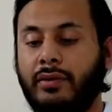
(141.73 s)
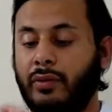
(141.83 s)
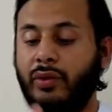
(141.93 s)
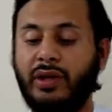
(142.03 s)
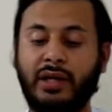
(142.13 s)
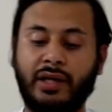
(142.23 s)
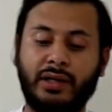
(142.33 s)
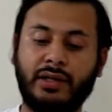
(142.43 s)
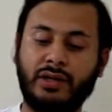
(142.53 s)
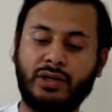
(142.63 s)
okay,
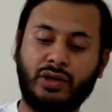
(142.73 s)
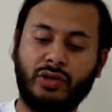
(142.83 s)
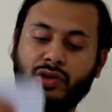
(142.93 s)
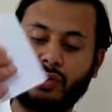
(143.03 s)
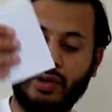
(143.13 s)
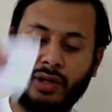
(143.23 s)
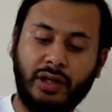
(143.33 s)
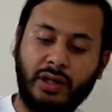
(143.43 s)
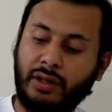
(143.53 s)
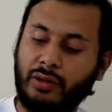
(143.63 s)
so it's got a
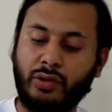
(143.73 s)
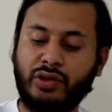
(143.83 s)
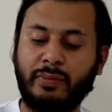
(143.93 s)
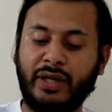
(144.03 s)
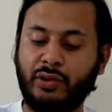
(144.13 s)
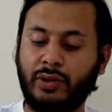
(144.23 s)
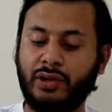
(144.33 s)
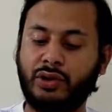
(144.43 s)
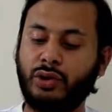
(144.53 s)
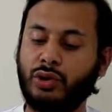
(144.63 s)
user manual
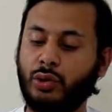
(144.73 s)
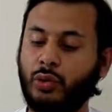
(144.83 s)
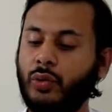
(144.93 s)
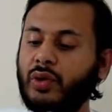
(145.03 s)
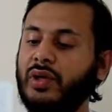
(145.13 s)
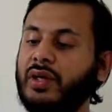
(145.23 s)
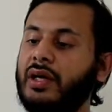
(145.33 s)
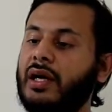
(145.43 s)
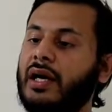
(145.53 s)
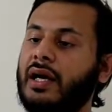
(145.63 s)
as usual,
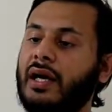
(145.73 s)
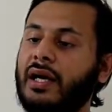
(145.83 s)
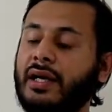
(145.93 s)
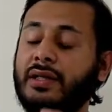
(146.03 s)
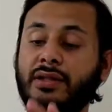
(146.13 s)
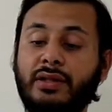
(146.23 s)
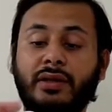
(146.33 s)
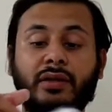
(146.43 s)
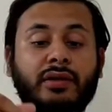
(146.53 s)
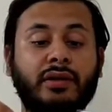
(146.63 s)
and
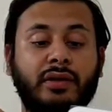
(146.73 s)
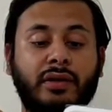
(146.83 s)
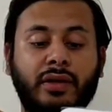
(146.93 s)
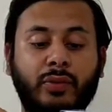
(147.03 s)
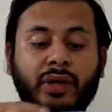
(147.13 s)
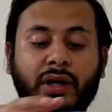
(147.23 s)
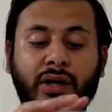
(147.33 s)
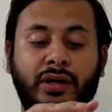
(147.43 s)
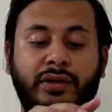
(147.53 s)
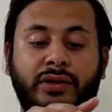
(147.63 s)
there we are.